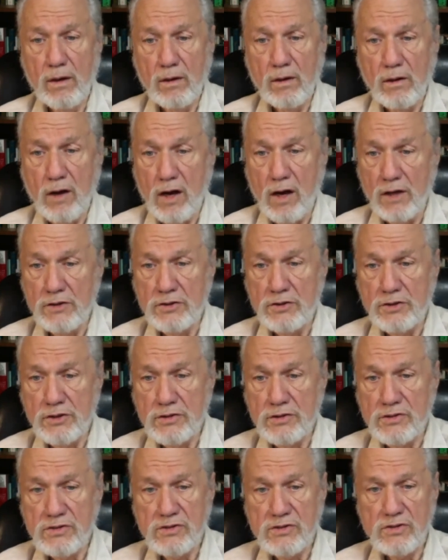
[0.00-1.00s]

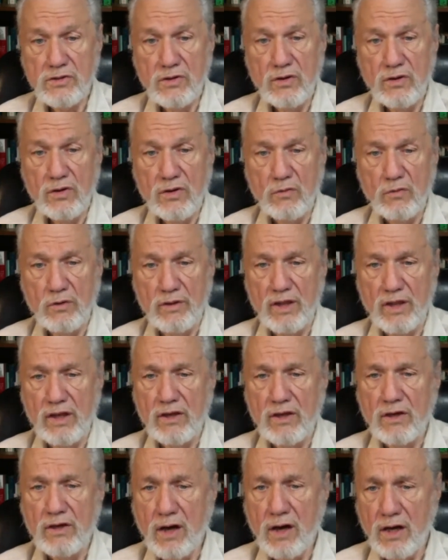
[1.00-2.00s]
conscious with a
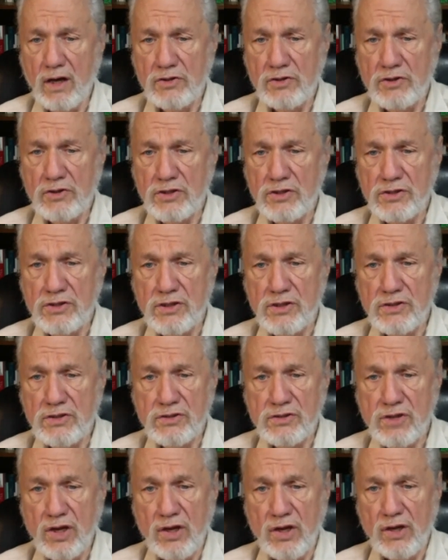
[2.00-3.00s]

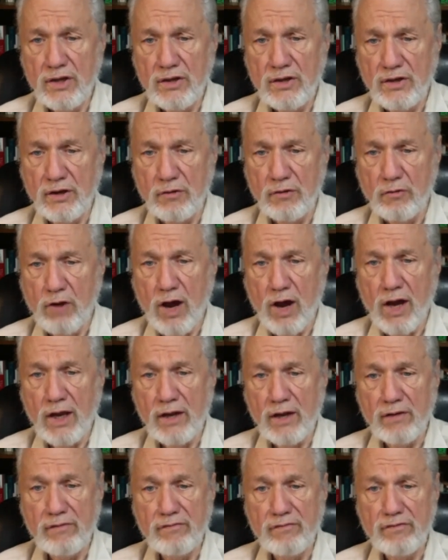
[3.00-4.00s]
consciousness
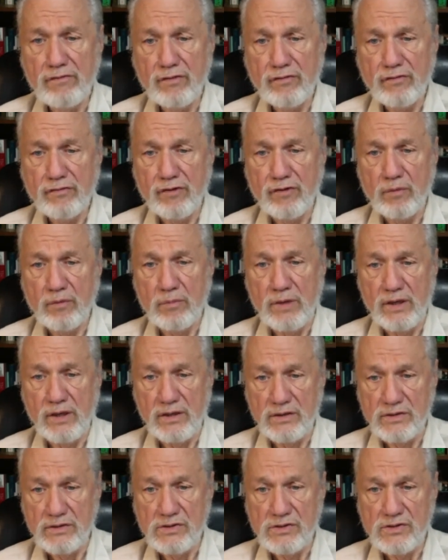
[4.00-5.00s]
derived from
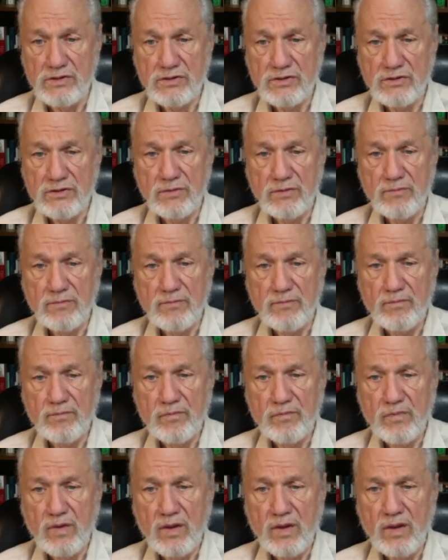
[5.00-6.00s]
His.
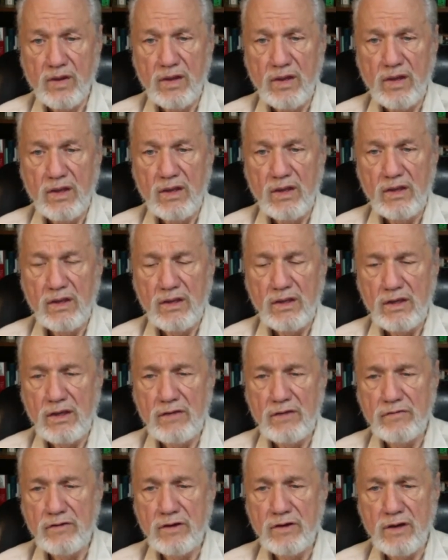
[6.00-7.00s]

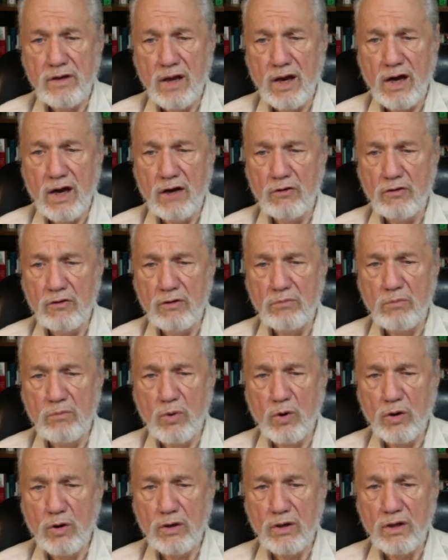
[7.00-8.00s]
Even our
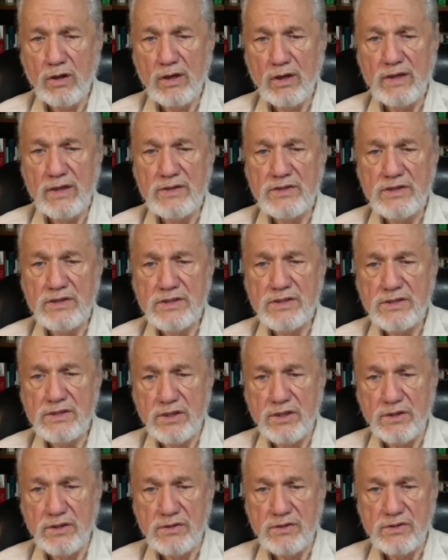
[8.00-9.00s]
mortal
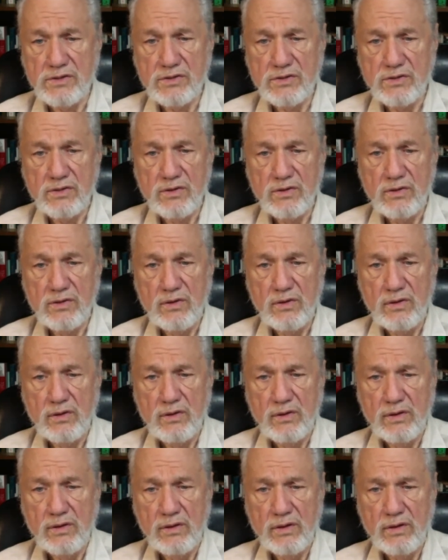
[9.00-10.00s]
existence
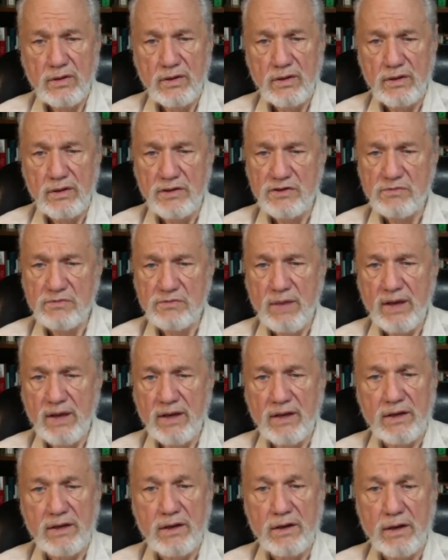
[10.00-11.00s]
is
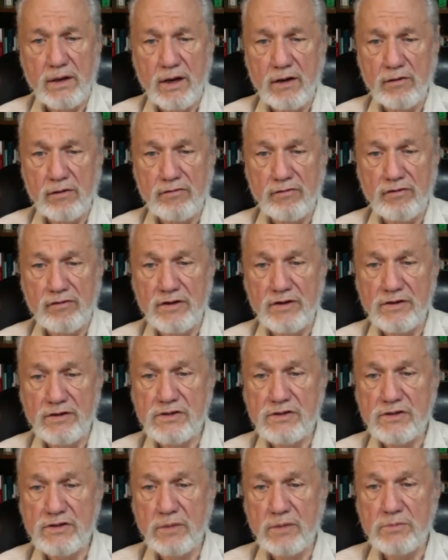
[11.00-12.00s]
made out of
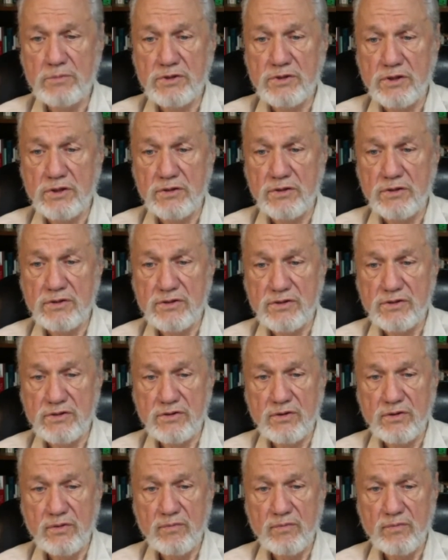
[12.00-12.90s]
His substance.